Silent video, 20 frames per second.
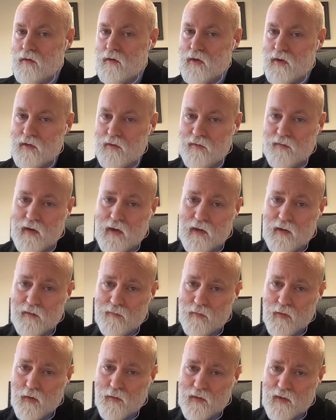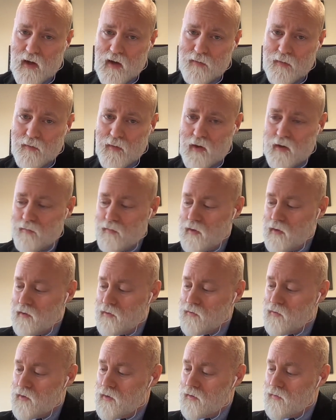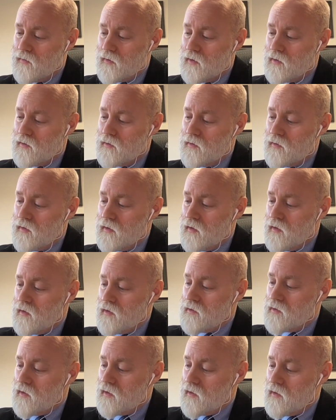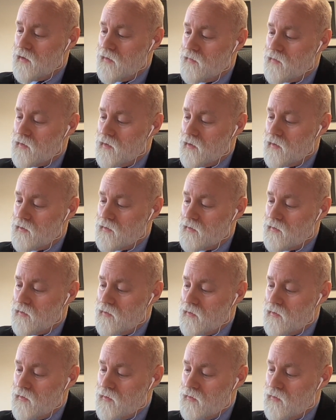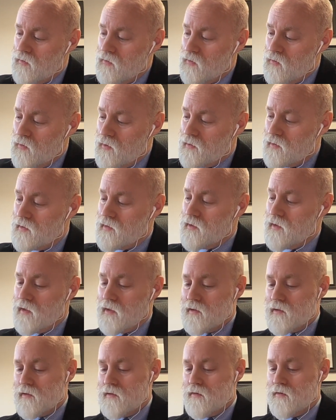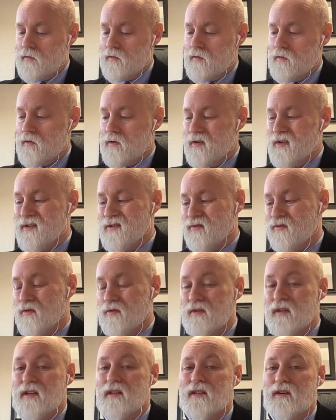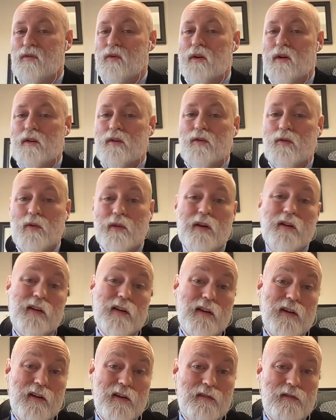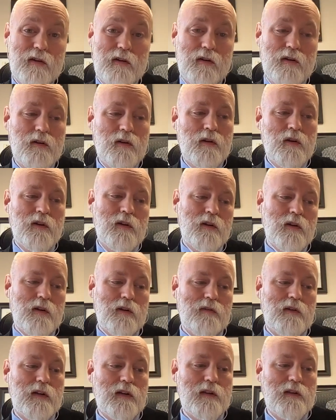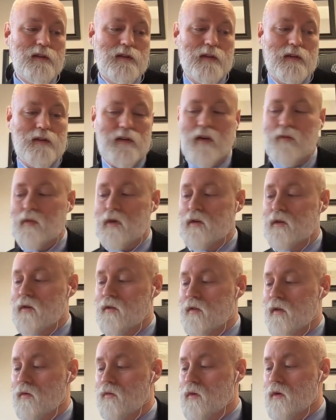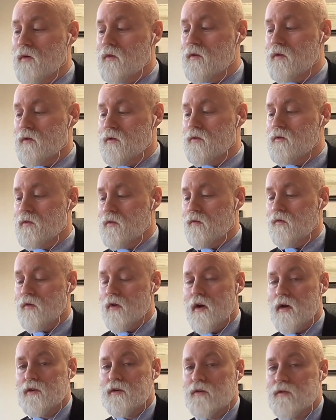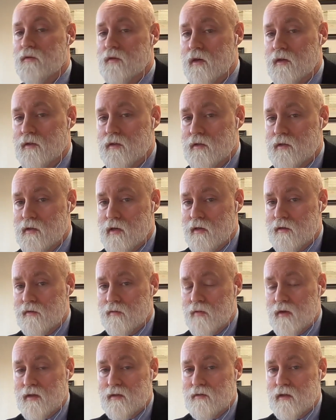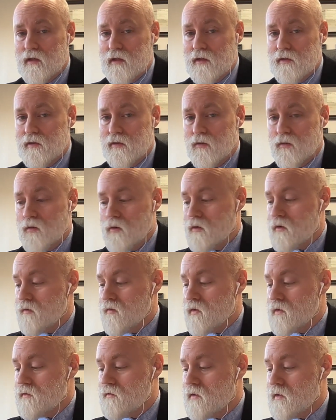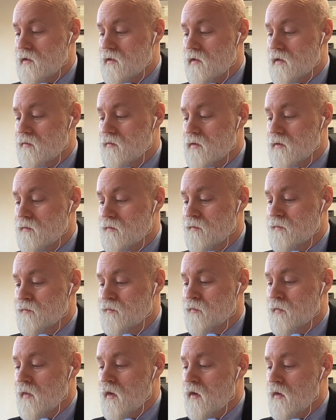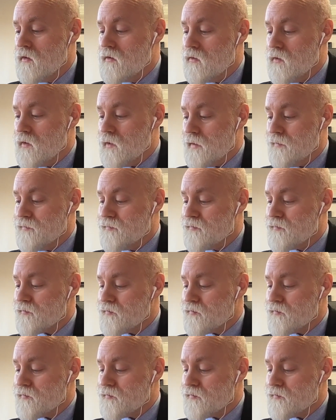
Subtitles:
Just divide both top and bottom by 12, right? So that gives us 1/6. So there's a really easy way to do it without a calculator. And a lot of these things can be done that way. Just using fractions actually makes a lot easier work of this a lot of times. So anyway,